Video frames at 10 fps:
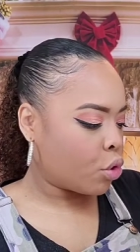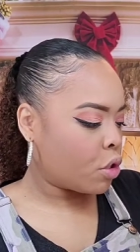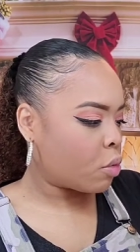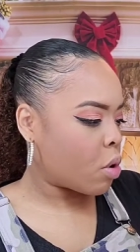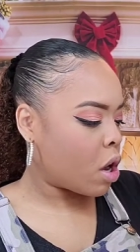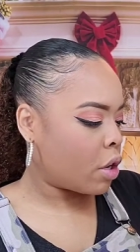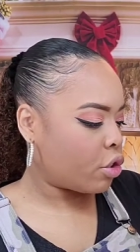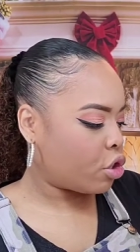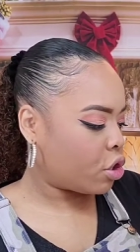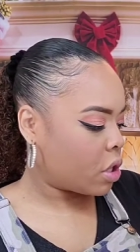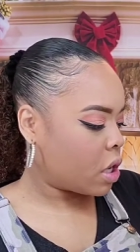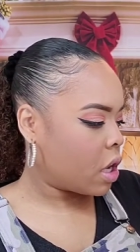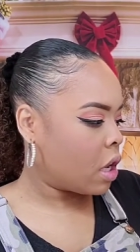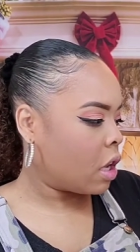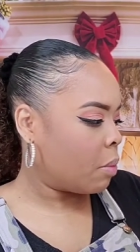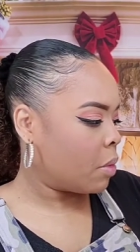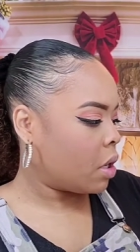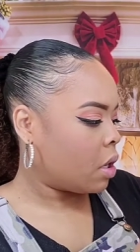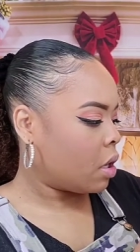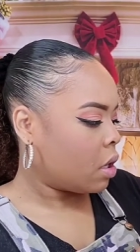we'll swatch um,
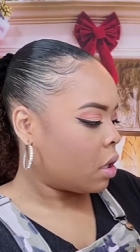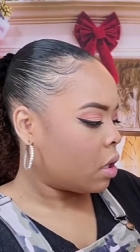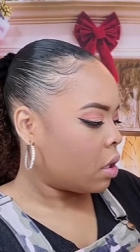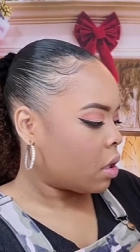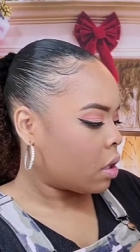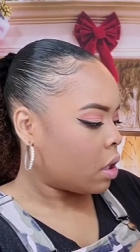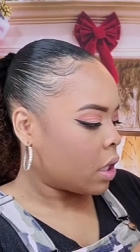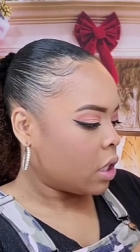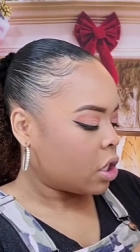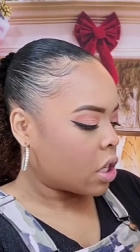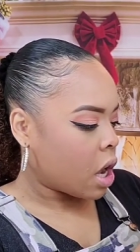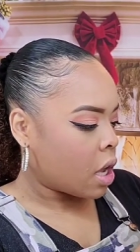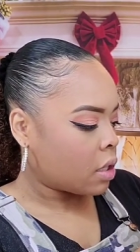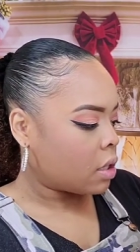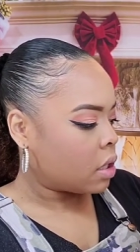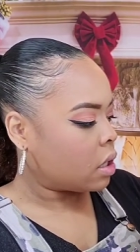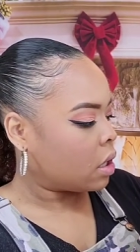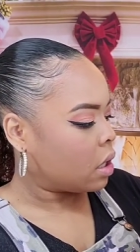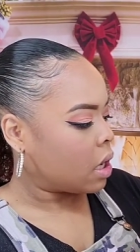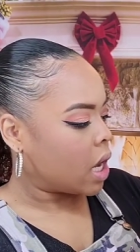Cookie shops
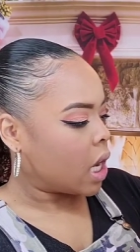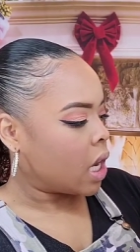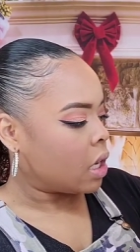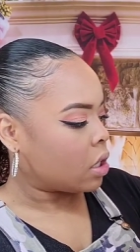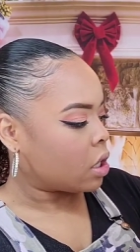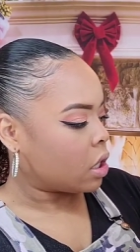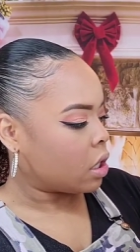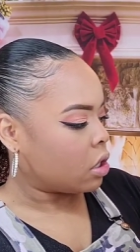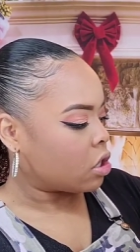and Cookie